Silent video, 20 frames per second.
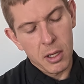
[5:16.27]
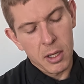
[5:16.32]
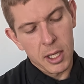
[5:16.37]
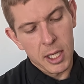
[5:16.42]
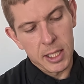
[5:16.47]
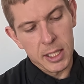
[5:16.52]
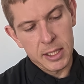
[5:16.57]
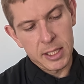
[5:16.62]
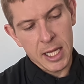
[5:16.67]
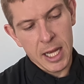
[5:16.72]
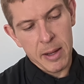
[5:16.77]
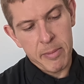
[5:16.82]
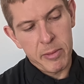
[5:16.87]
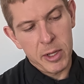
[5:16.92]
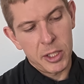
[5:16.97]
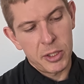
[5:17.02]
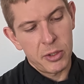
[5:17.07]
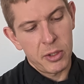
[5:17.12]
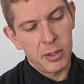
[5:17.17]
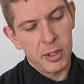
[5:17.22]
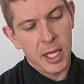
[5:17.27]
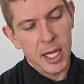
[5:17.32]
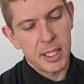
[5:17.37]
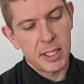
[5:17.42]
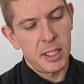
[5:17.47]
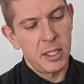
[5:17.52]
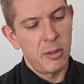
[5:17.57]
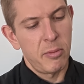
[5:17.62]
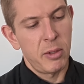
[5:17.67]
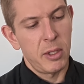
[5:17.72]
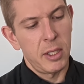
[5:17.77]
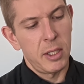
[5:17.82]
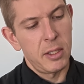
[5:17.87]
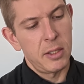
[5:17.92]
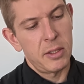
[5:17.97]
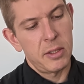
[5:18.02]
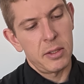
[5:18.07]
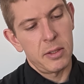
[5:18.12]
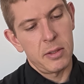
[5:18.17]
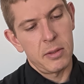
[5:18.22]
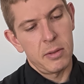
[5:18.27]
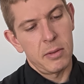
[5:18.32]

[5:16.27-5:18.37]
on the top, make sure it locks into place.